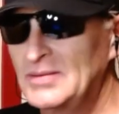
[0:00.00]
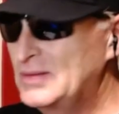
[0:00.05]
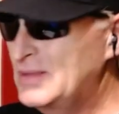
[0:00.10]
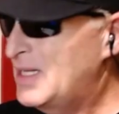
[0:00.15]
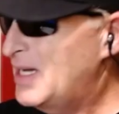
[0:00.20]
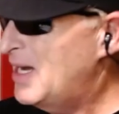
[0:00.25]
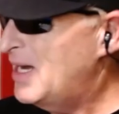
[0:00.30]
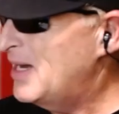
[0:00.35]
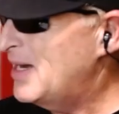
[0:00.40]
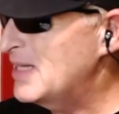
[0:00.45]

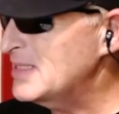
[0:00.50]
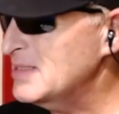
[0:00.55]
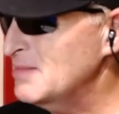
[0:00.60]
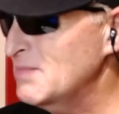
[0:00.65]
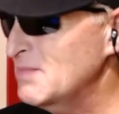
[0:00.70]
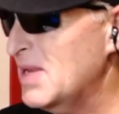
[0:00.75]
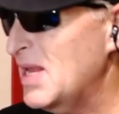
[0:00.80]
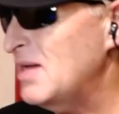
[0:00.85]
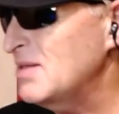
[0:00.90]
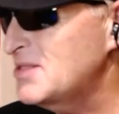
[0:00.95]
Hey, that's some
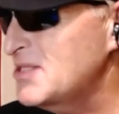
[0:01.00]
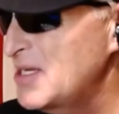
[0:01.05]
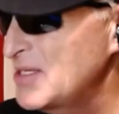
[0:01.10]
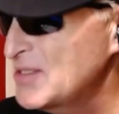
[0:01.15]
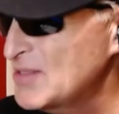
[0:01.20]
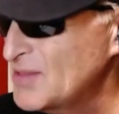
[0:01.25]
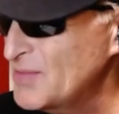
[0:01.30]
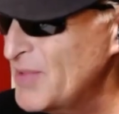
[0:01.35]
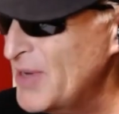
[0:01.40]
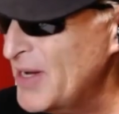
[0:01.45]
cloud
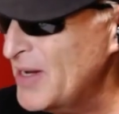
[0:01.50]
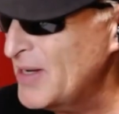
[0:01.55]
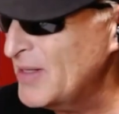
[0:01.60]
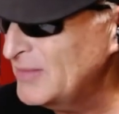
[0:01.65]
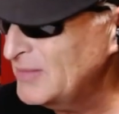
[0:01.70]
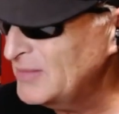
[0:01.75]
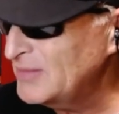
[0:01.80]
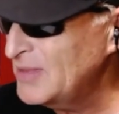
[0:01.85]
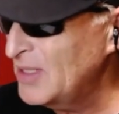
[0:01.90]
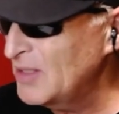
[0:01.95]
chasers, man.
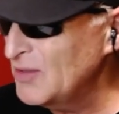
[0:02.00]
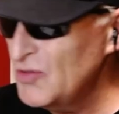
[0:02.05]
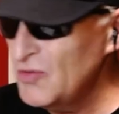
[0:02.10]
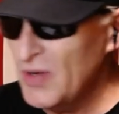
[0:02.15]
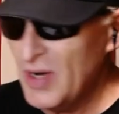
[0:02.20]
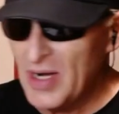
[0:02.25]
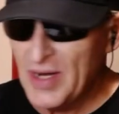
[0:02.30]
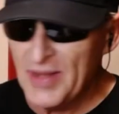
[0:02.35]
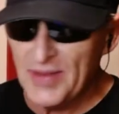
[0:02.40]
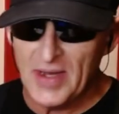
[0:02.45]
They'll do
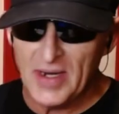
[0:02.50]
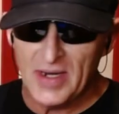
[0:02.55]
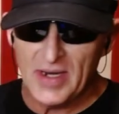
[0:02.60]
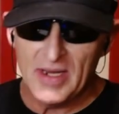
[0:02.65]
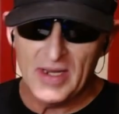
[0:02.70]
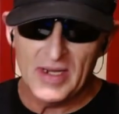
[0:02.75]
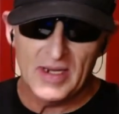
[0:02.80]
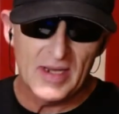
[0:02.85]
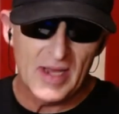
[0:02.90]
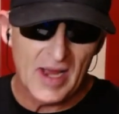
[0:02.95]
anything to
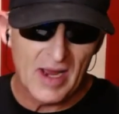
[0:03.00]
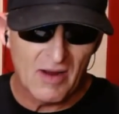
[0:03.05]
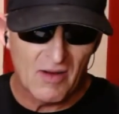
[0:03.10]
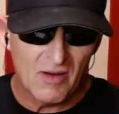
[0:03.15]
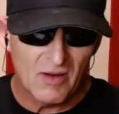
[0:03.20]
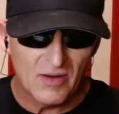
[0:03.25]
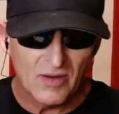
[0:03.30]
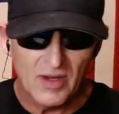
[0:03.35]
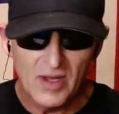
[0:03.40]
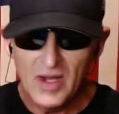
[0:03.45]
get a
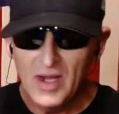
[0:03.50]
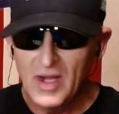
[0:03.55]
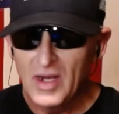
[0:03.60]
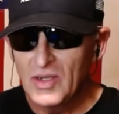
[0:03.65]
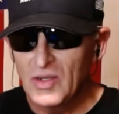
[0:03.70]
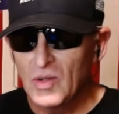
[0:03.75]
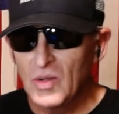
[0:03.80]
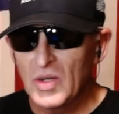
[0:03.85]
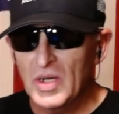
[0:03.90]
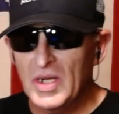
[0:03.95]
daggone
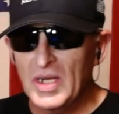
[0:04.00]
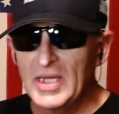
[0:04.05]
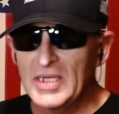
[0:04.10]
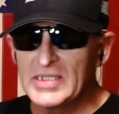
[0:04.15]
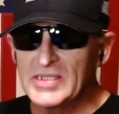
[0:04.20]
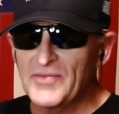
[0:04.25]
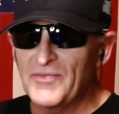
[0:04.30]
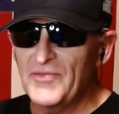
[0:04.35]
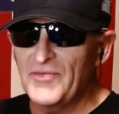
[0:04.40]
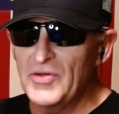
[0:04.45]
little clicks
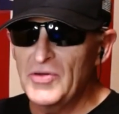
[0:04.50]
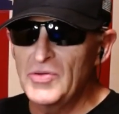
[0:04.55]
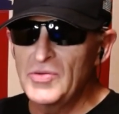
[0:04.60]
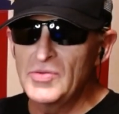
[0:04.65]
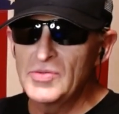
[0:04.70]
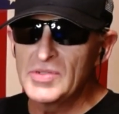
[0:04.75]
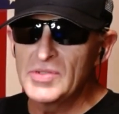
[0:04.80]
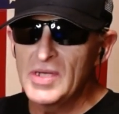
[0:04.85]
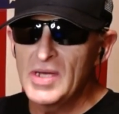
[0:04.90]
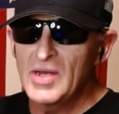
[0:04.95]
and
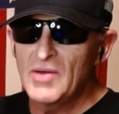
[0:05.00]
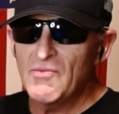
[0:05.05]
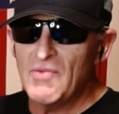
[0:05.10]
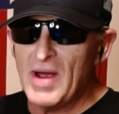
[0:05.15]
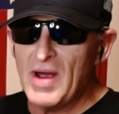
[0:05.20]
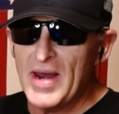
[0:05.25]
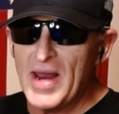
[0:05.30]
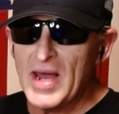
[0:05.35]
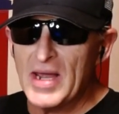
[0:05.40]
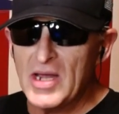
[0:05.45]
views.
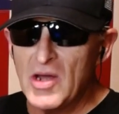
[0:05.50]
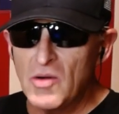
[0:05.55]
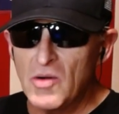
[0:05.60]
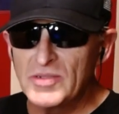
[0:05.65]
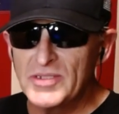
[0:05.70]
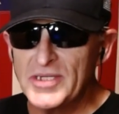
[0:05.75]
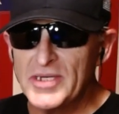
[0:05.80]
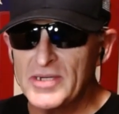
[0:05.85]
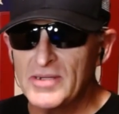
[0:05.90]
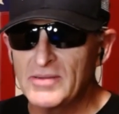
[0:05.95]
Ride that
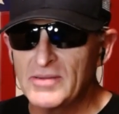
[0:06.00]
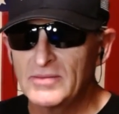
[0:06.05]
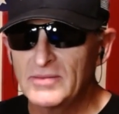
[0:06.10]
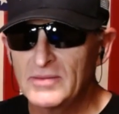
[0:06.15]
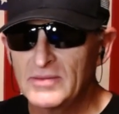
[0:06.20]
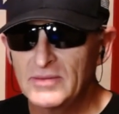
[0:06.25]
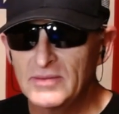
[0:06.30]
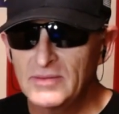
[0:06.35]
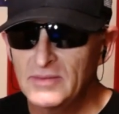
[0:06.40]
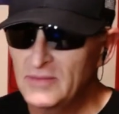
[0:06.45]
coattail.
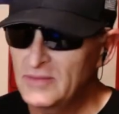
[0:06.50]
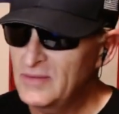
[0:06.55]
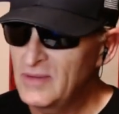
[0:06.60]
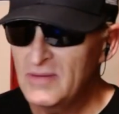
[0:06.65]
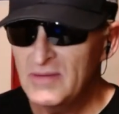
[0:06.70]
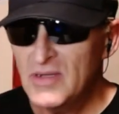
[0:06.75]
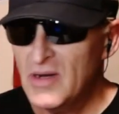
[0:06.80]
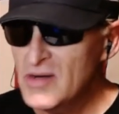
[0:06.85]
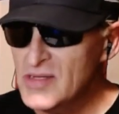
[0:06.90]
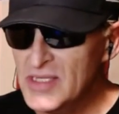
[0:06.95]

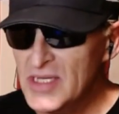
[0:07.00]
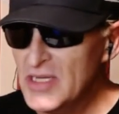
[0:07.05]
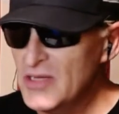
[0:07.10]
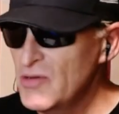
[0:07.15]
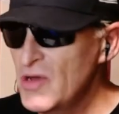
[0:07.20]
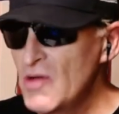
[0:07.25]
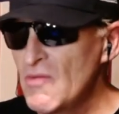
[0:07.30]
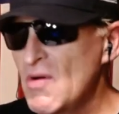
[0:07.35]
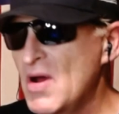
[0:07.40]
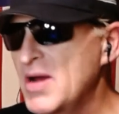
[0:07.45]
Dirty said, you
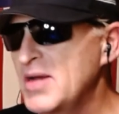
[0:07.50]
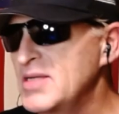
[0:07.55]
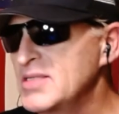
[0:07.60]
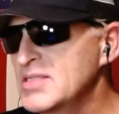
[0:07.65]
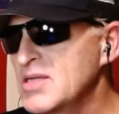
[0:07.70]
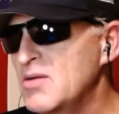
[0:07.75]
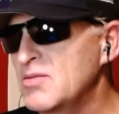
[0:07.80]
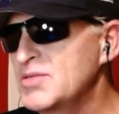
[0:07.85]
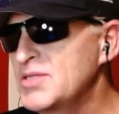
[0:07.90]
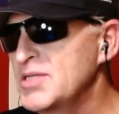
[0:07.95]
ain't riding his
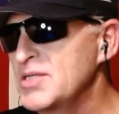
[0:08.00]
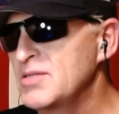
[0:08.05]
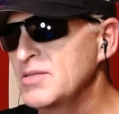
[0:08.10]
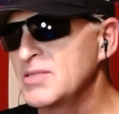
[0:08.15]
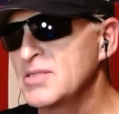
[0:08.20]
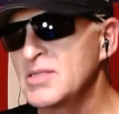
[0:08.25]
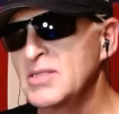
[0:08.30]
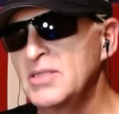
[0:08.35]
coattails.